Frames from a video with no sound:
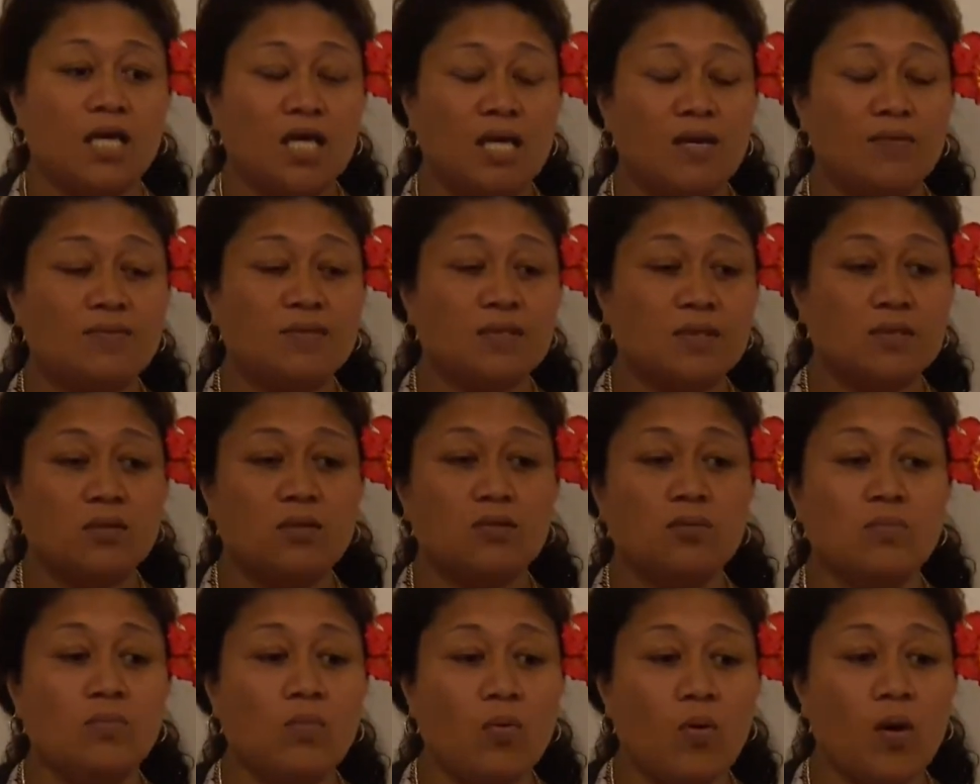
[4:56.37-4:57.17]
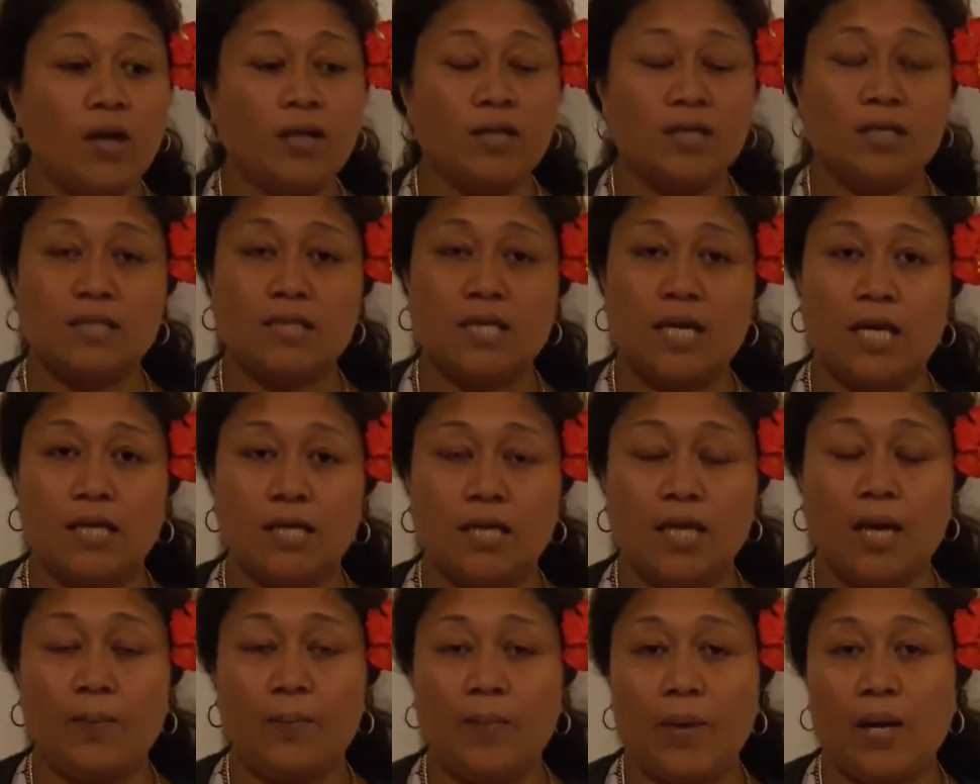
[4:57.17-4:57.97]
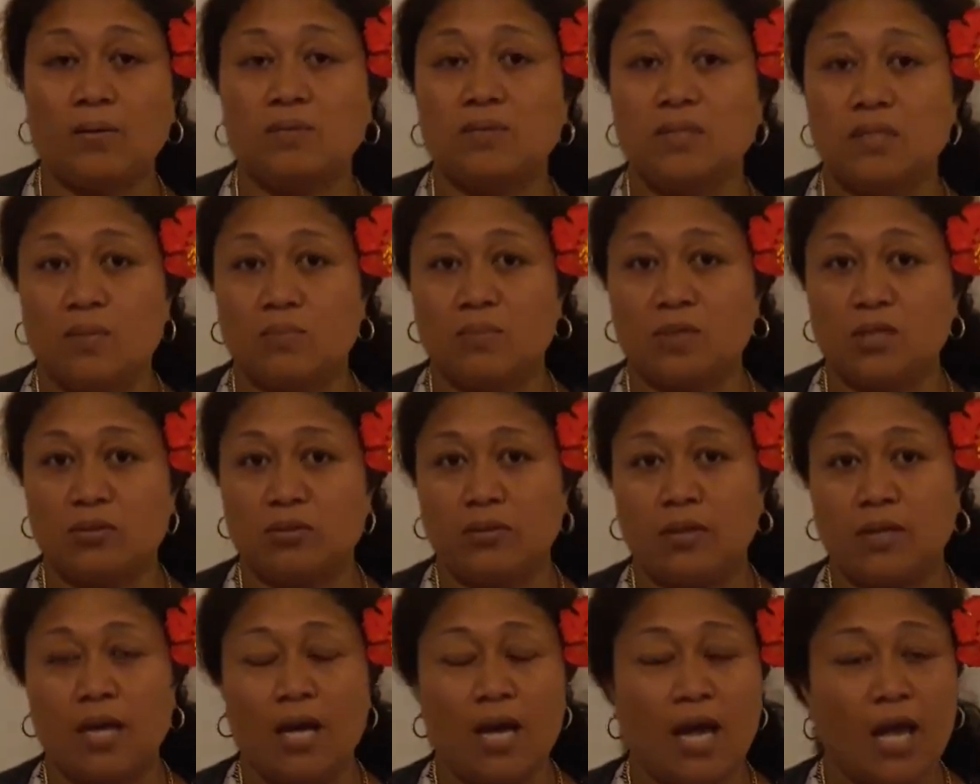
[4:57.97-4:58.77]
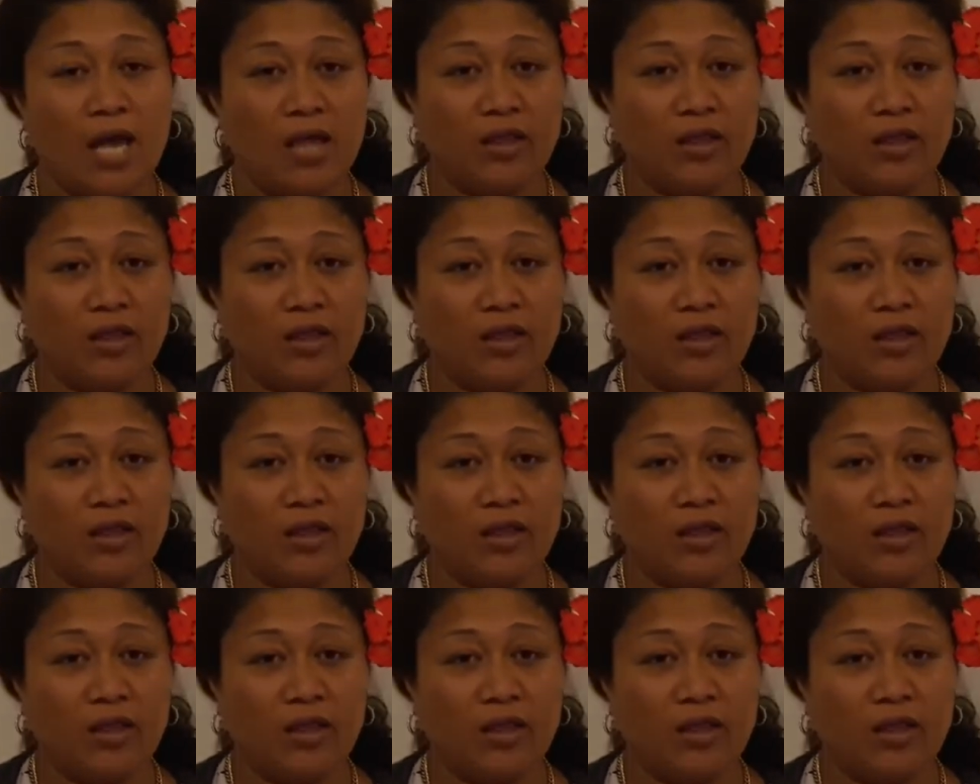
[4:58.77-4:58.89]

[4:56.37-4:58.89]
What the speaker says: gives you more understanding about symmetry,